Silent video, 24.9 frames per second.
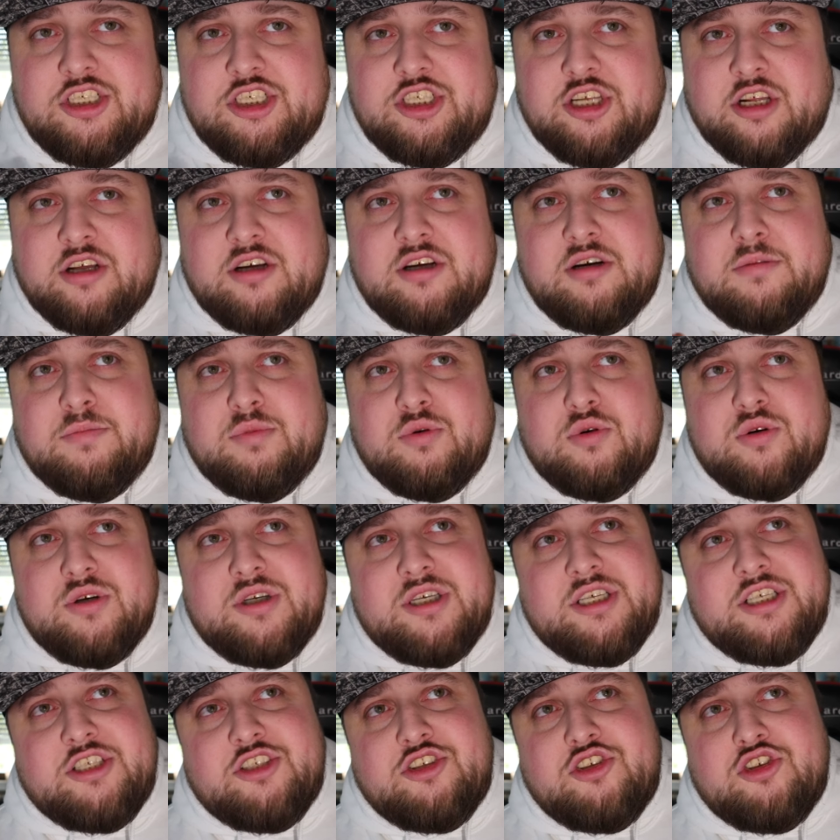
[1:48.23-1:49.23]
Starke
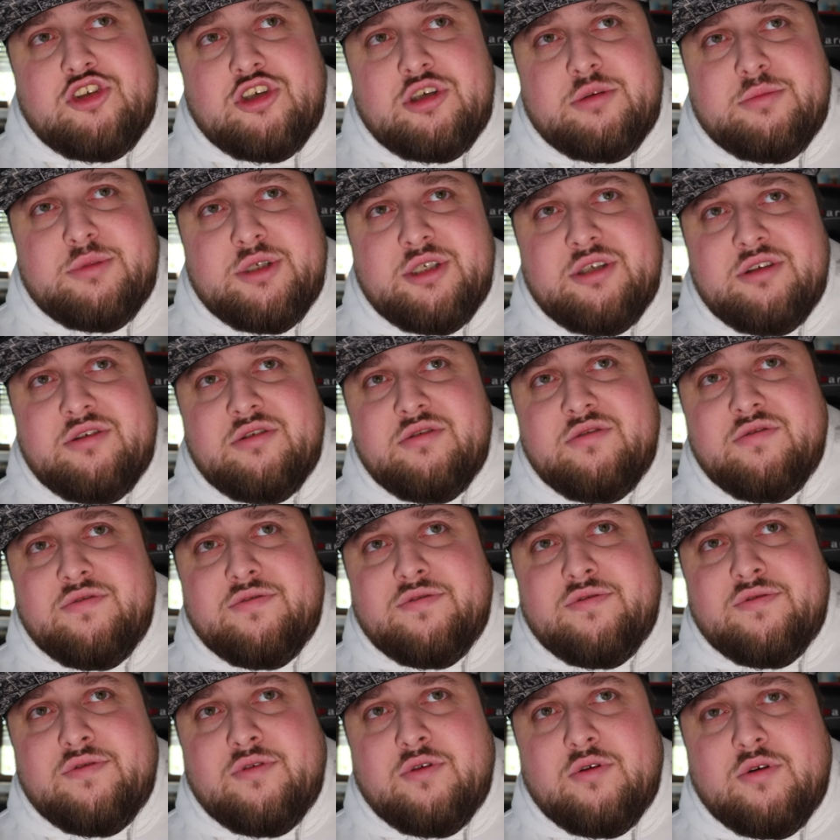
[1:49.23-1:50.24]
Bohne is German
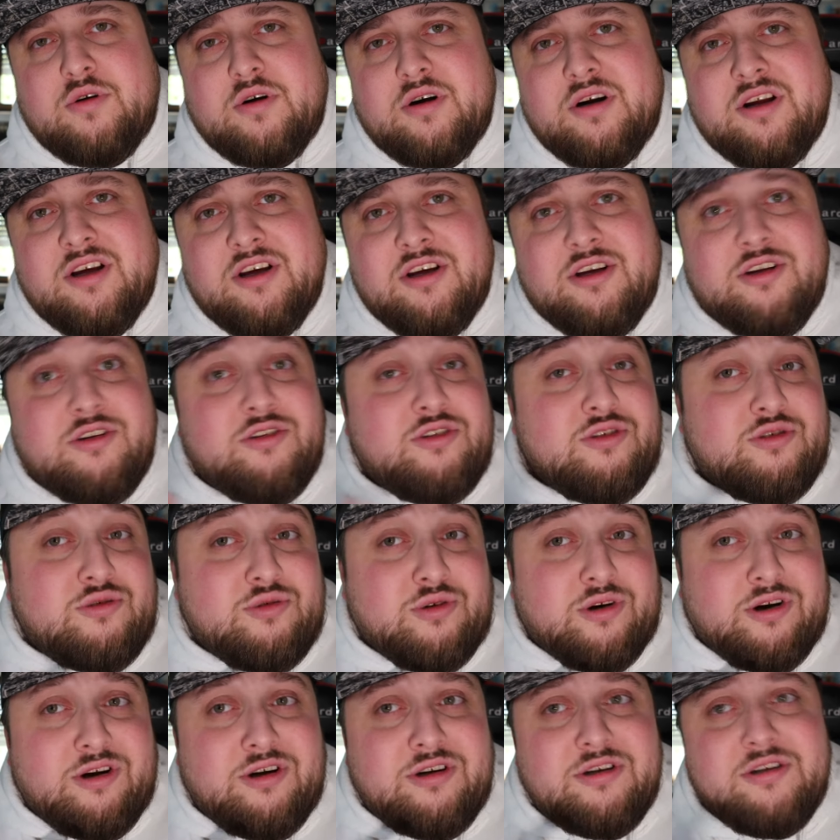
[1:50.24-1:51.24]
for
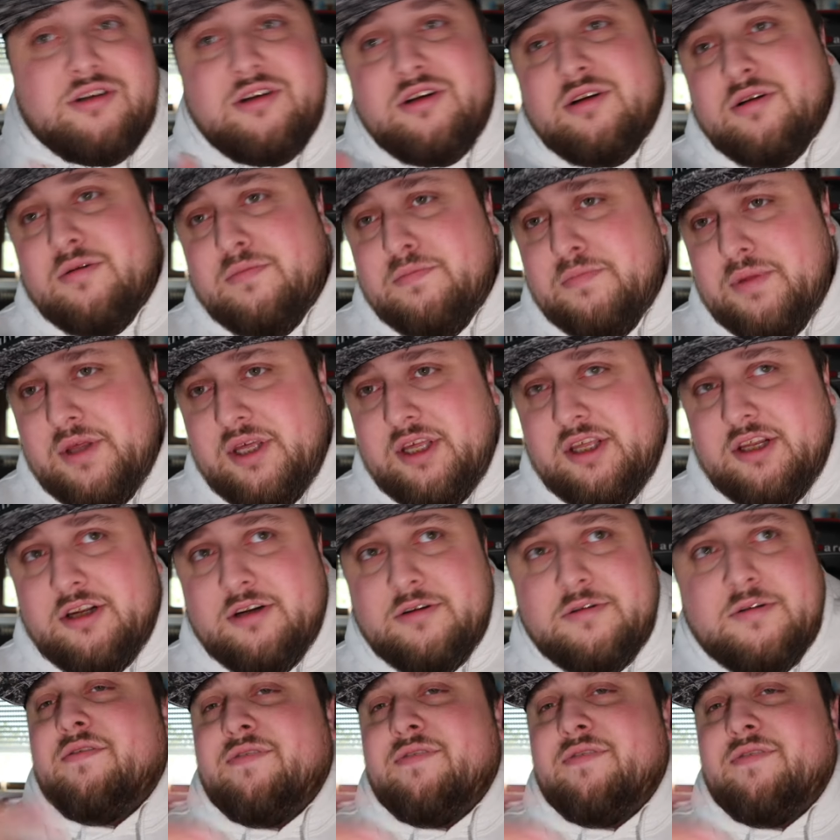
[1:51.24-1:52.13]
strong bean.